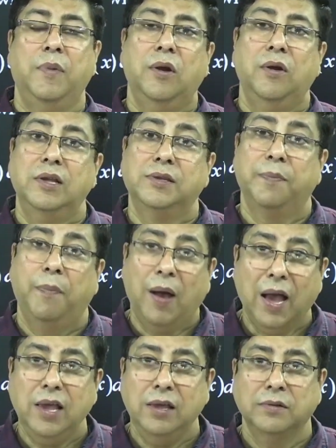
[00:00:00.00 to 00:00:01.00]
period is
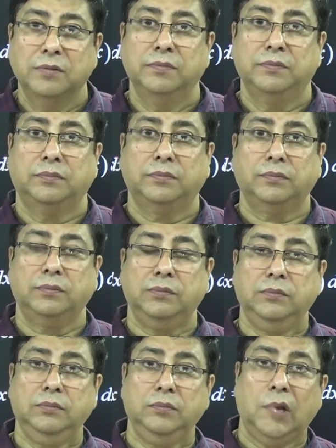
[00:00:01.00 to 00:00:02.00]
pi,
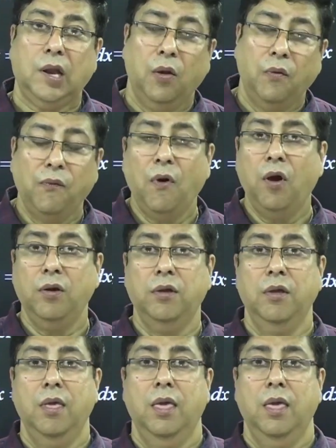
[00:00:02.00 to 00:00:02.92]
for